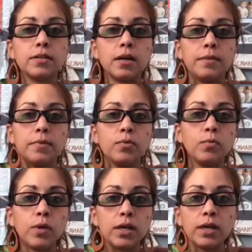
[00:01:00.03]

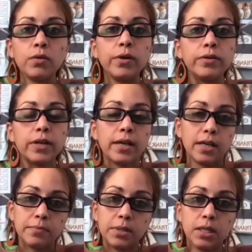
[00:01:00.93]
an oil
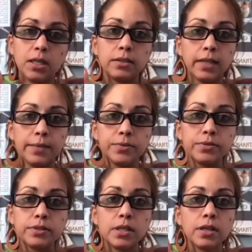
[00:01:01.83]
cannot be
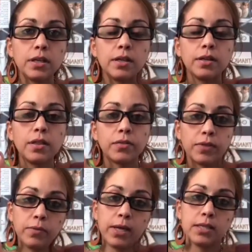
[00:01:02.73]
labeled
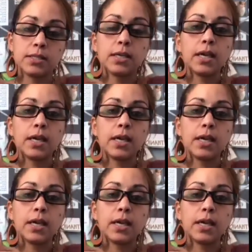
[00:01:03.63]
three ways. It